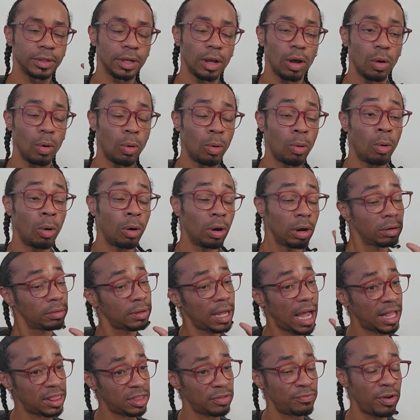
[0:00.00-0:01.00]
or
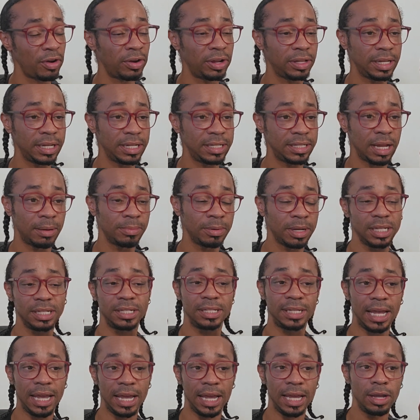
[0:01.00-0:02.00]
at the very least, I'm going to
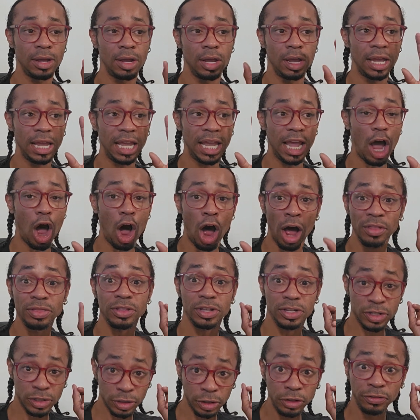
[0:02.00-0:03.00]
say on
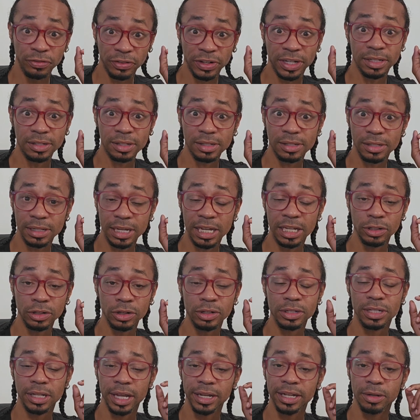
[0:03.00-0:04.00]
the surface, it
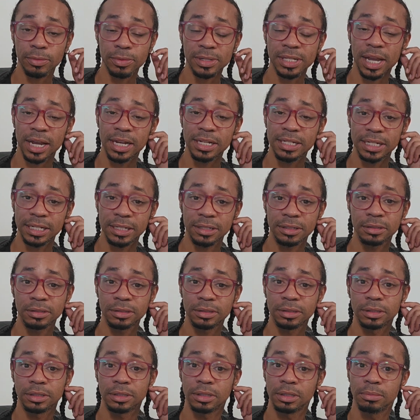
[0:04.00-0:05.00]
looked like it was ideal,
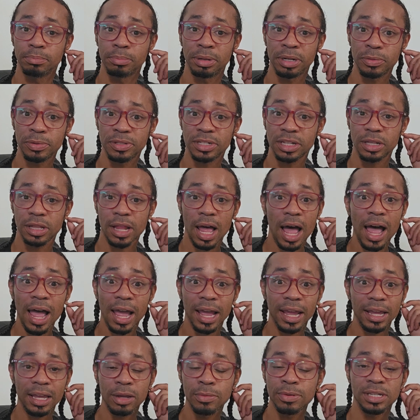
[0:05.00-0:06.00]
But it was a
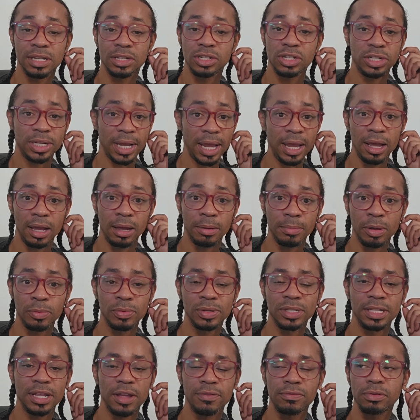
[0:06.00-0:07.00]
lie. It was a sham. It
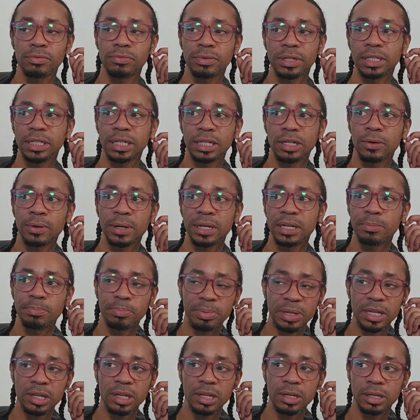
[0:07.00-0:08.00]
was never really going to
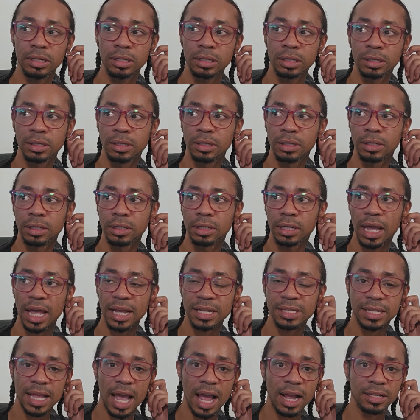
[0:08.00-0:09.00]
be
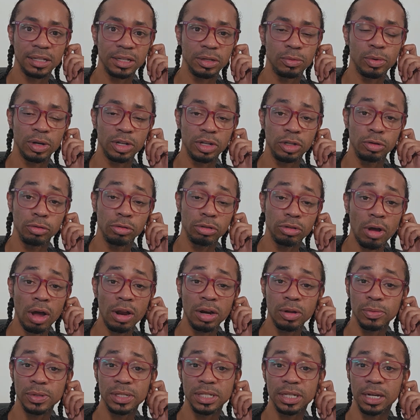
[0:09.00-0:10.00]
exactly what you thought
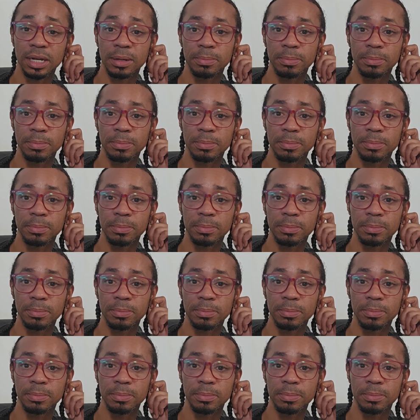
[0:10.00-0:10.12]
it was going to